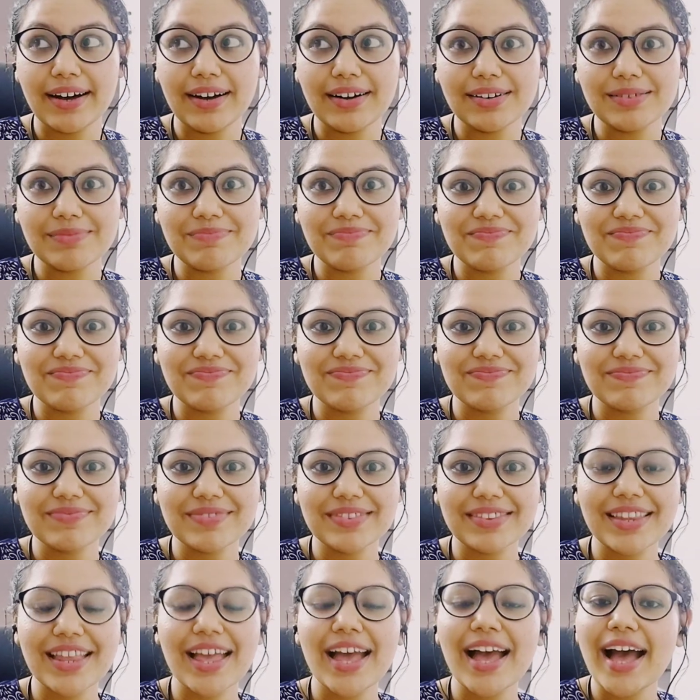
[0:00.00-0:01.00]

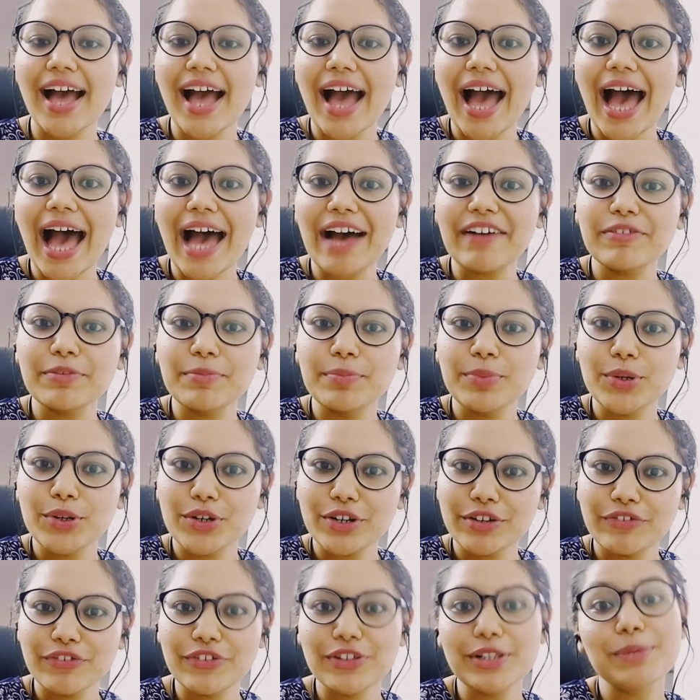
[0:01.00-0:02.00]
Have a
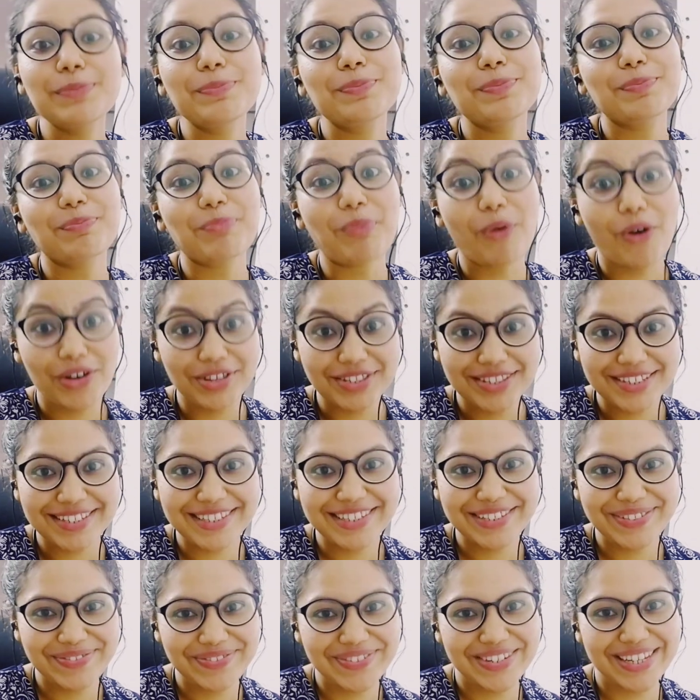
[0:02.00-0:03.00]
beautiful,
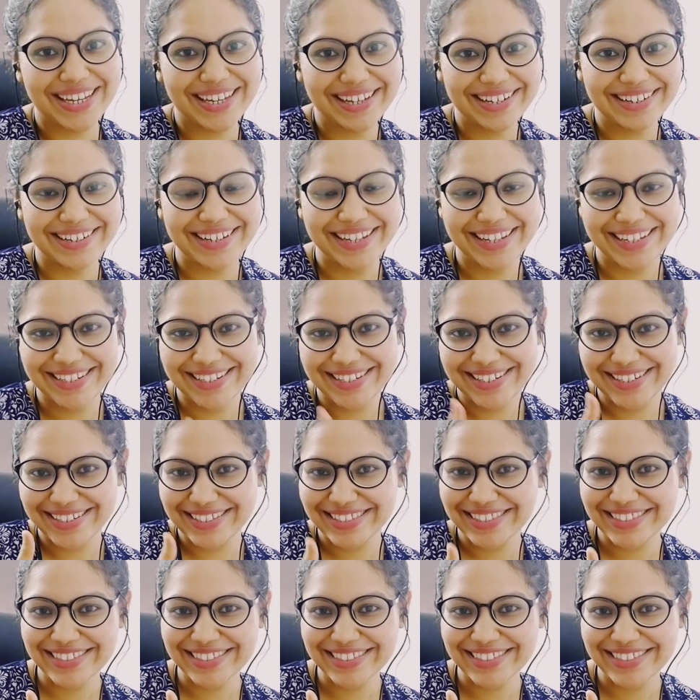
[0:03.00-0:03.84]
positive day ahead.